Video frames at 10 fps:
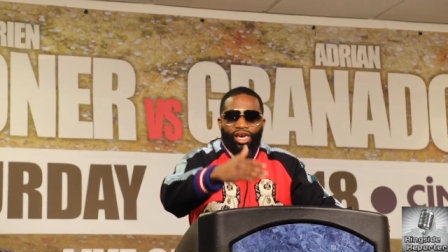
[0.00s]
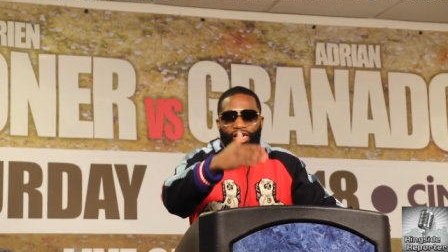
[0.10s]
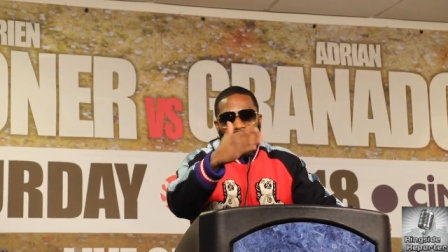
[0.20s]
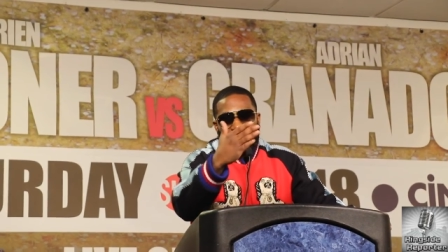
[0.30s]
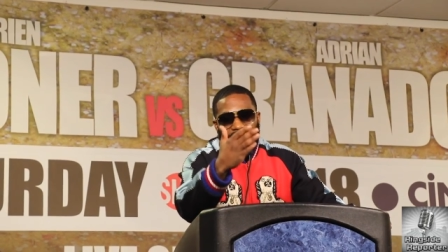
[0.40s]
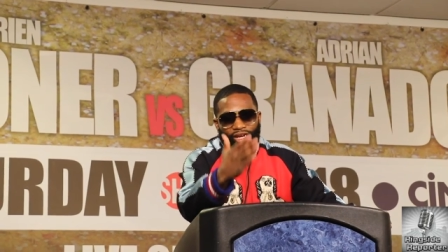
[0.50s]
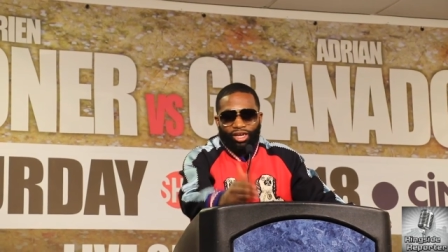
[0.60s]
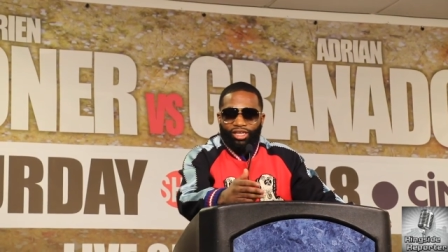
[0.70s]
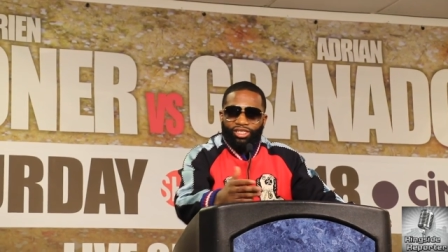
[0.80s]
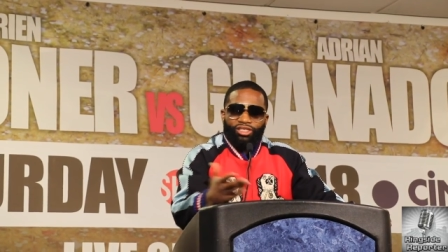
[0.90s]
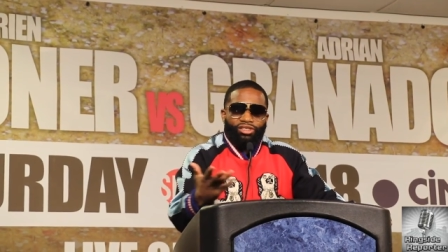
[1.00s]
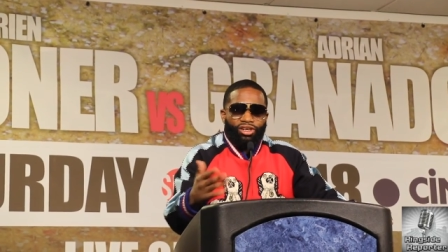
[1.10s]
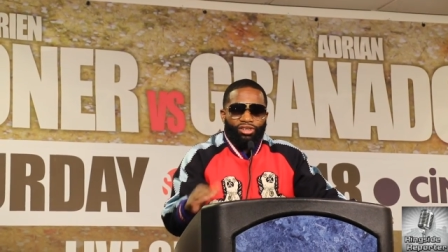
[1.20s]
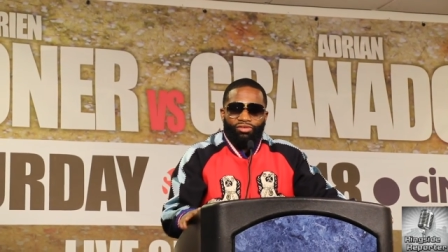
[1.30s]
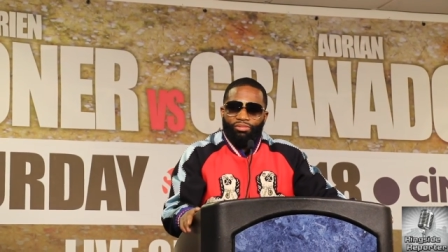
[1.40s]
and and he just
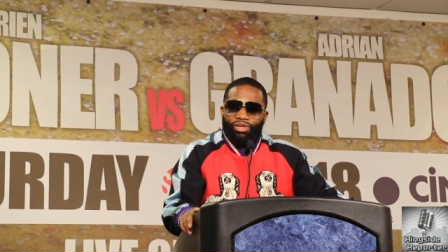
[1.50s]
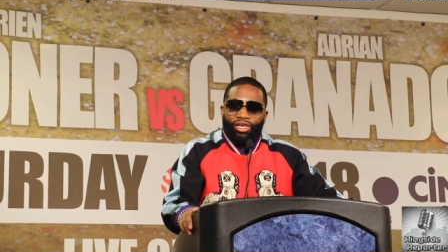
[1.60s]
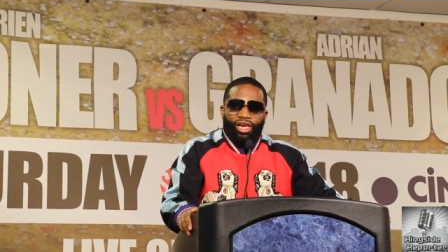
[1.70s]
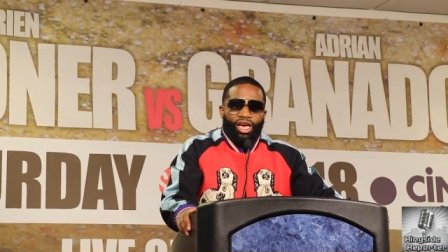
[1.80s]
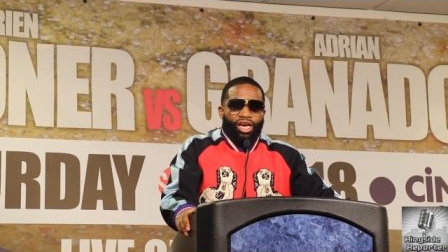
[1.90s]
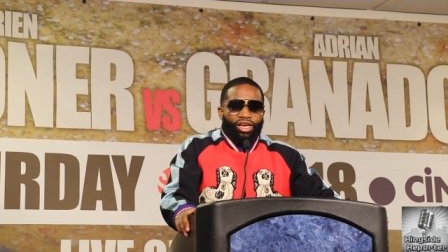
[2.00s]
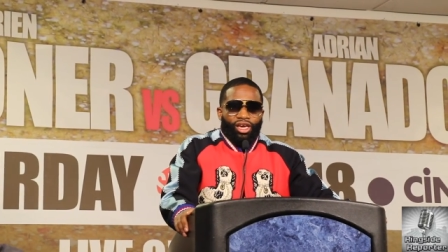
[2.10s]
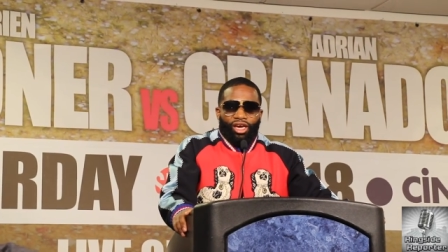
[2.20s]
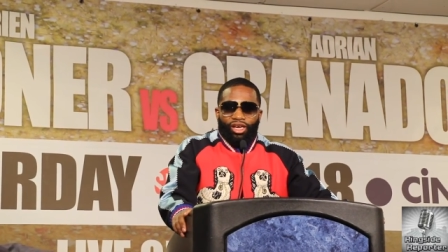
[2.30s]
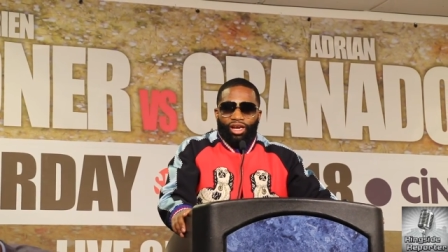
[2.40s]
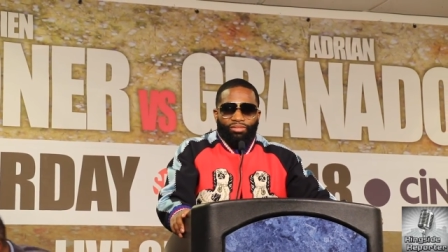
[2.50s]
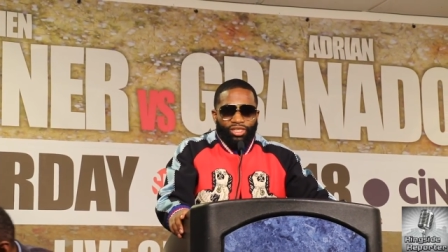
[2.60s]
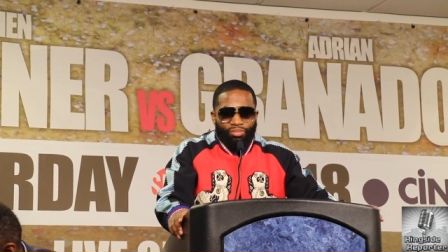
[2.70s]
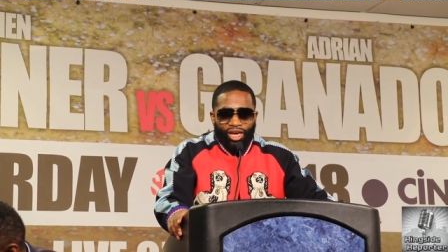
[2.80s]
learning from me, and I'm just